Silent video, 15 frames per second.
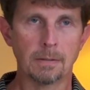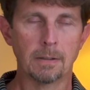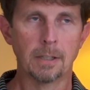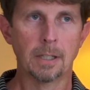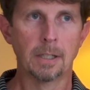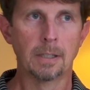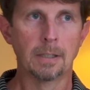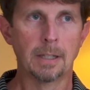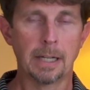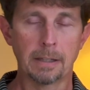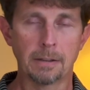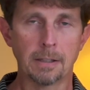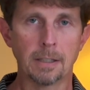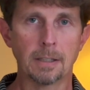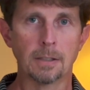that I
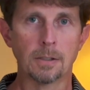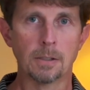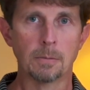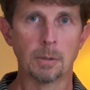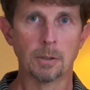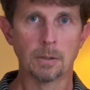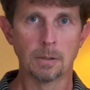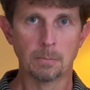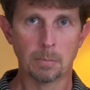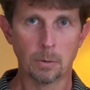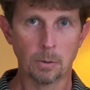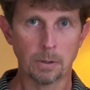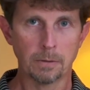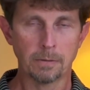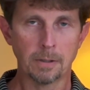think is the most
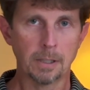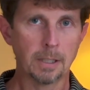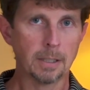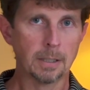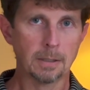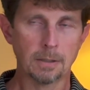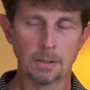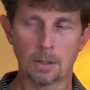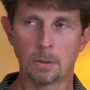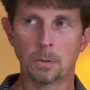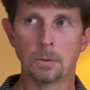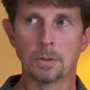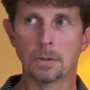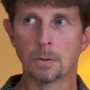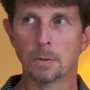important thing in this
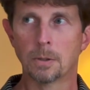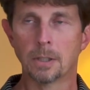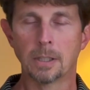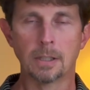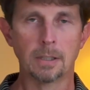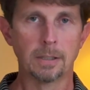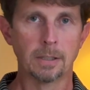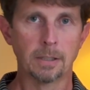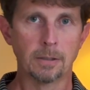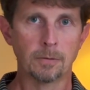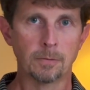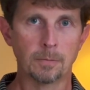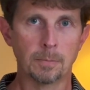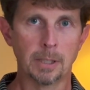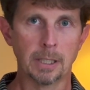whole story
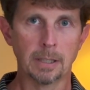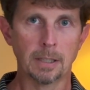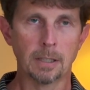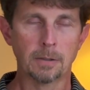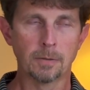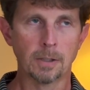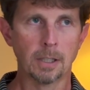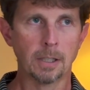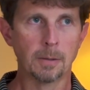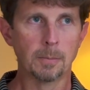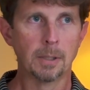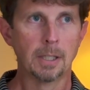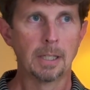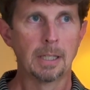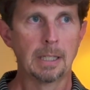of my golf game.